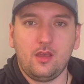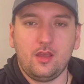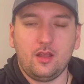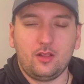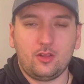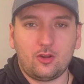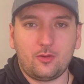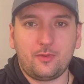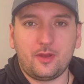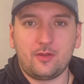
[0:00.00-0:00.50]

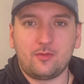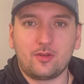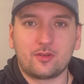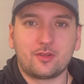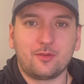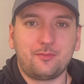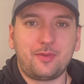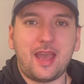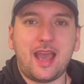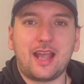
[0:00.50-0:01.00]
Hello, everybody.
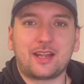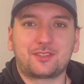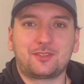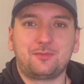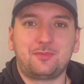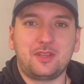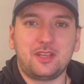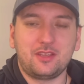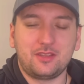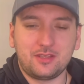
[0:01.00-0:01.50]
Welcome back to
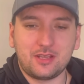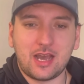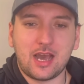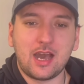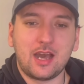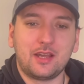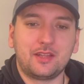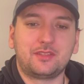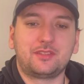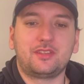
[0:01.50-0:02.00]
Beating the
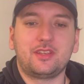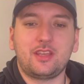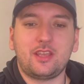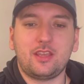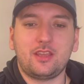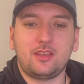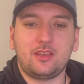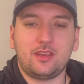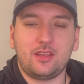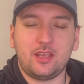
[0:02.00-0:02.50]
Odds. It
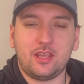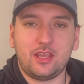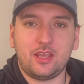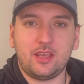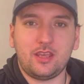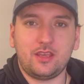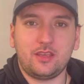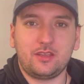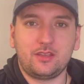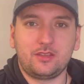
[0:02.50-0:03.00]

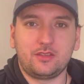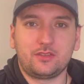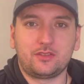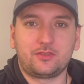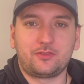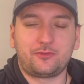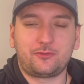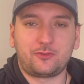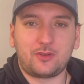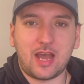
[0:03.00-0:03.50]
is
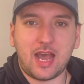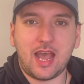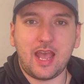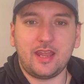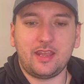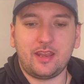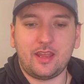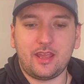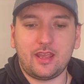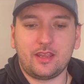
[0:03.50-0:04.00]

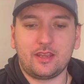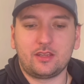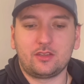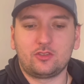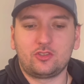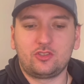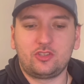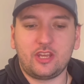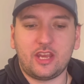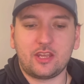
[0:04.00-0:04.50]
Friday,
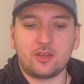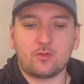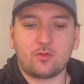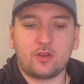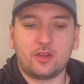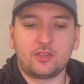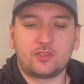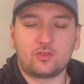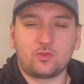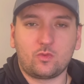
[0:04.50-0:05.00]

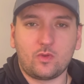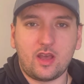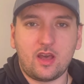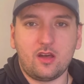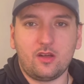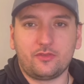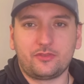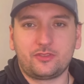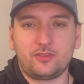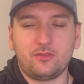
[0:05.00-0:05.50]
January
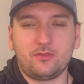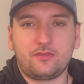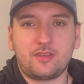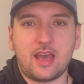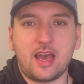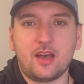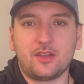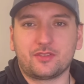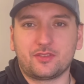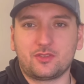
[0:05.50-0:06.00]
12th,
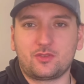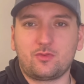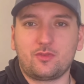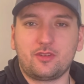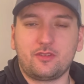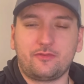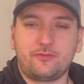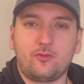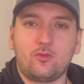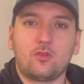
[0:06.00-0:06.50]

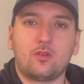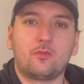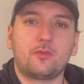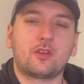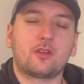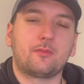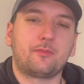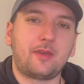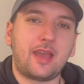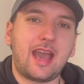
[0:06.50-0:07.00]
2024. We
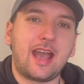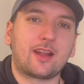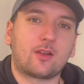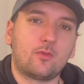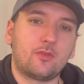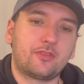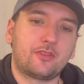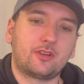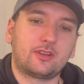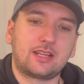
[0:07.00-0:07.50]
are back
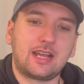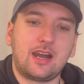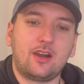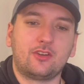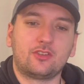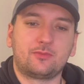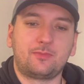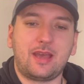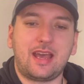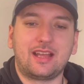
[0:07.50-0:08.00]
with our
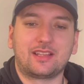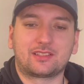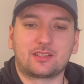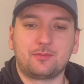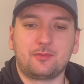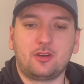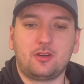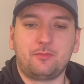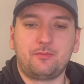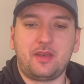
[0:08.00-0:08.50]
college
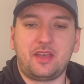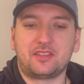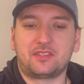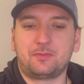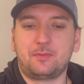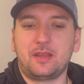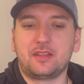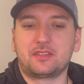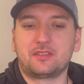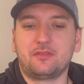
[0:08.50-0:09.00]
basketball best
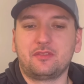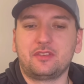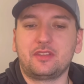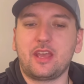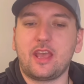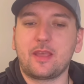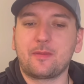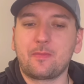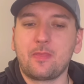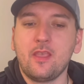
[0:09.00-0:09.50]
bets of the
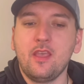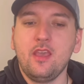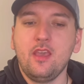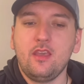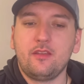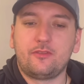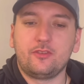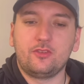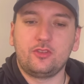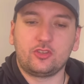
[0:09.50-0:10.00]
day.
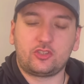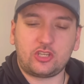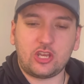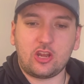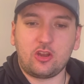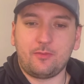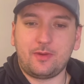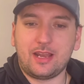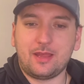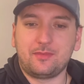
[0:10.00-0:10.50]
If you're new to the
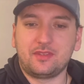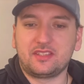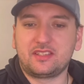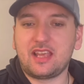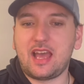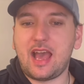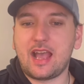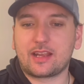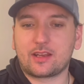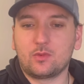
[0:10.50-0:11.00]
channel, my name is
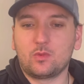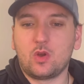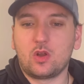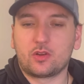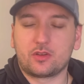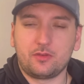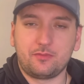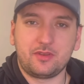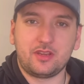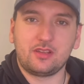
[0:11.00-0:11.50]
Zach, and
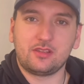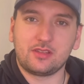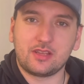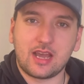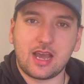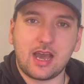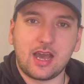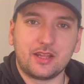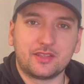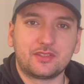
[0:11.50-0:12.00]
welcome to Beating the
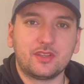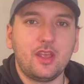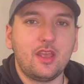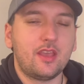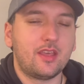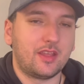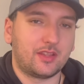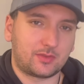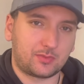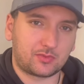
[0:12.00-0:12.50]
Odds.
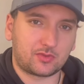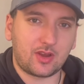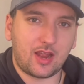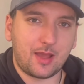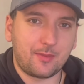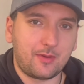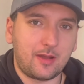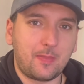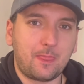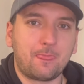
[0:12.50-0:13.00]
Hit that
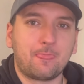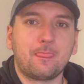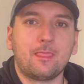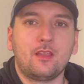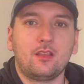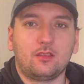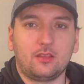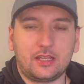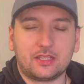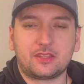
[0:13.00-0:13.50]
subscribe button,
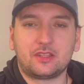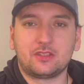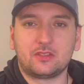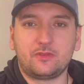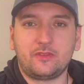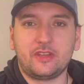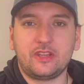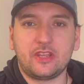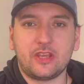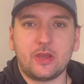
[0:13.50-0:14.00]
like this
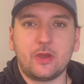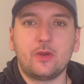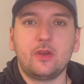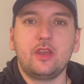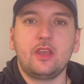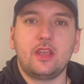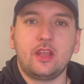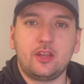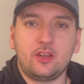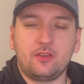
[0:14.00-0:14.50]
video,
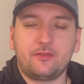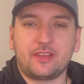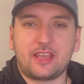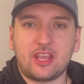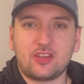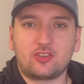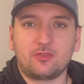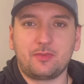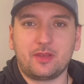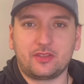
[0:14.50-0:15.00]
hit
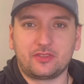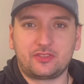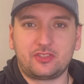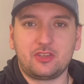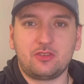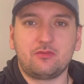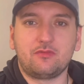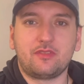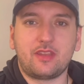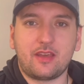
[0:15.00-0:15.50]
notification bell so
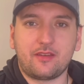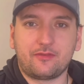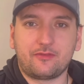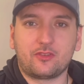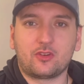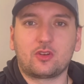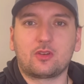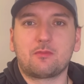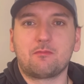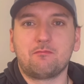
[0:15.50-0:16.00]
you
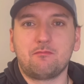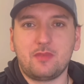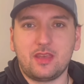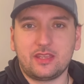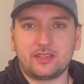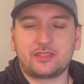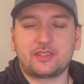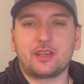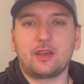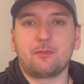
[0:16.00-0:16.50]
never
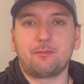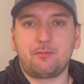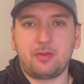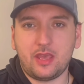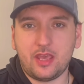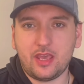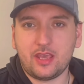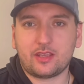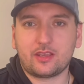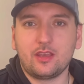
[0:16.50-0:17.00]
miss a
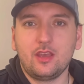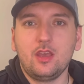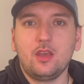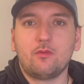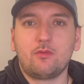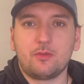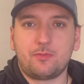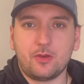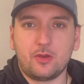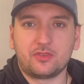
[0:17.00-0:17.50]
pick.
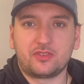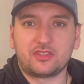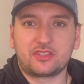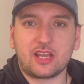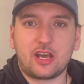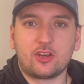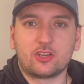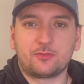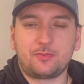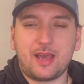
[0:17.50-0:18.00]
We post these
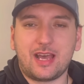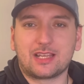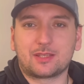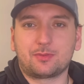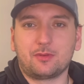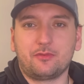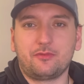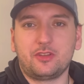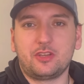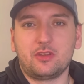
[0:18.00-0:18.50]
college
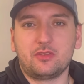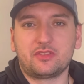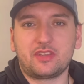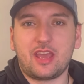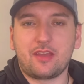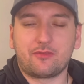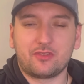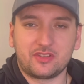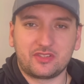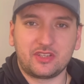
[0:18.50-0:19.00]
basketball videos
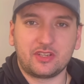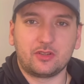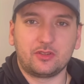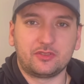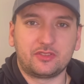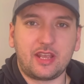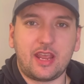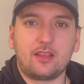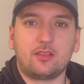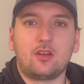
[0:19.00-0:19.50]
every single
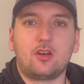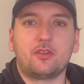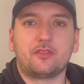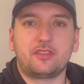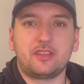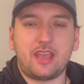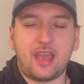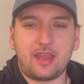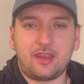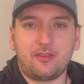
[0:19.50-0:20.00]
day, along
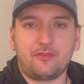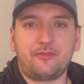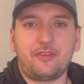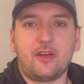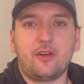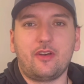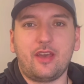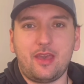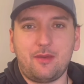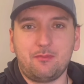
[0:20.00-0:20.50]
with the
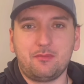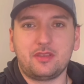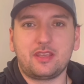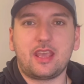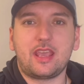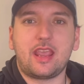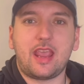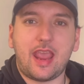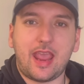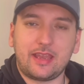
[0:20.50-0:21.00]
NFL,
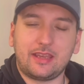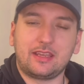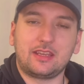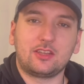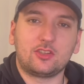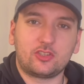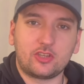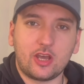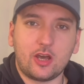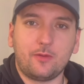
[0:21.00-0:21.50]
NBA, and
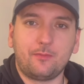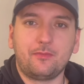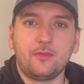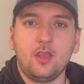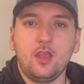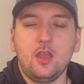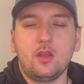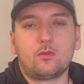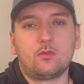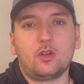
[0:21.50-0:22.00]
NHL.
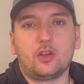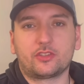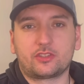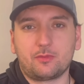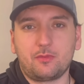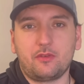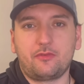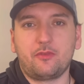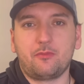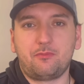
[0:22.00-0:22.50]
We're also
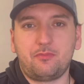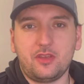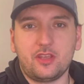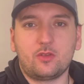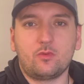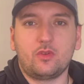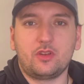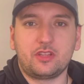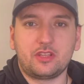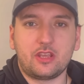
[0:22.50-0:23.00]
coming up a
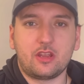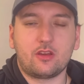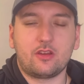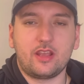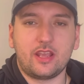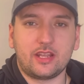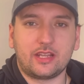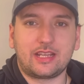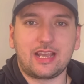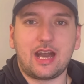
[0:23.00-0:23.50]
big winning year
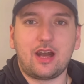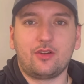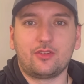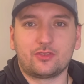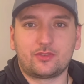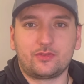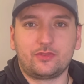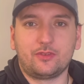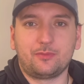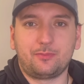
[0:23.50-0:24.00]
in college
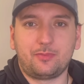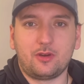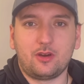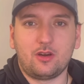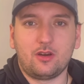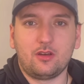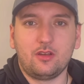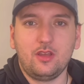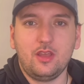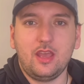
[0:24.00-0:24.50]

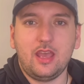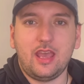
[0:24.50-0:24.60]
football